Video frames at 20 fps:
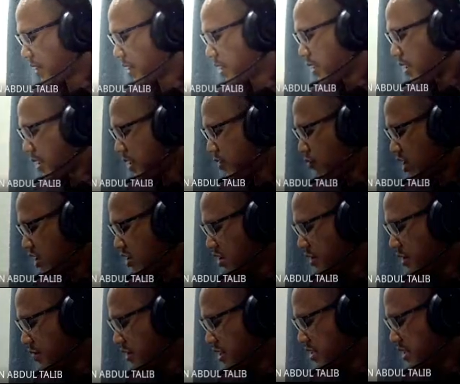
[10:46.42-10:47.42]
And what
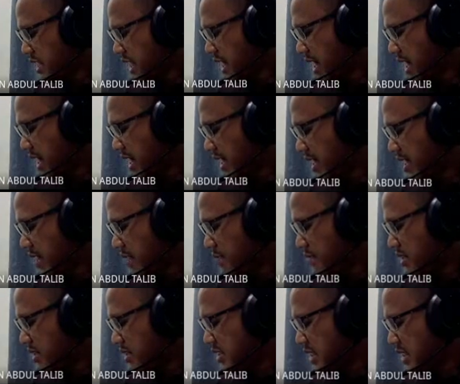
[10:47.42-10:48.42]
about this
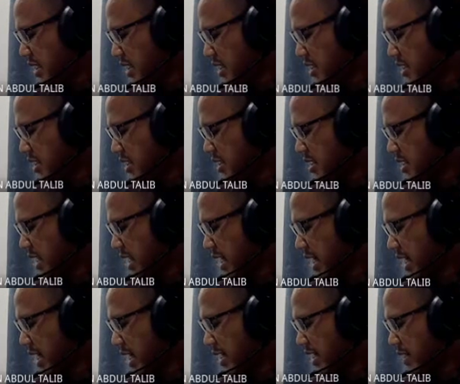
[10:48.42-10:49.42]
Alamiyah?
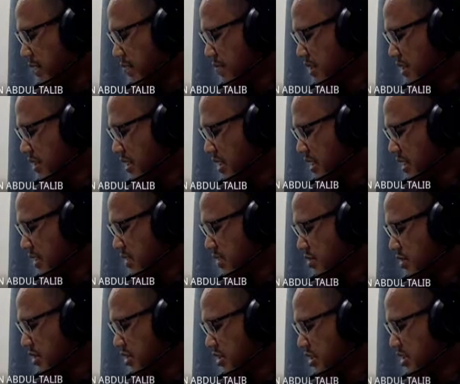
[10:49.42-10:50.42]
Alamiyah,
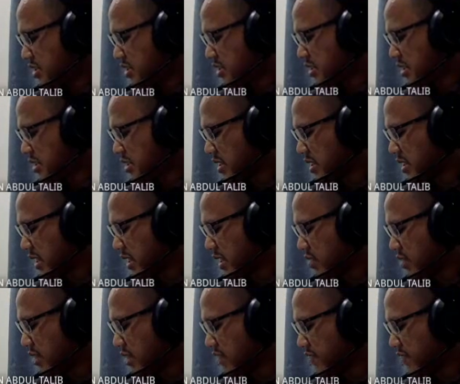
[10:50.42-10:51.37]
so this is again, you have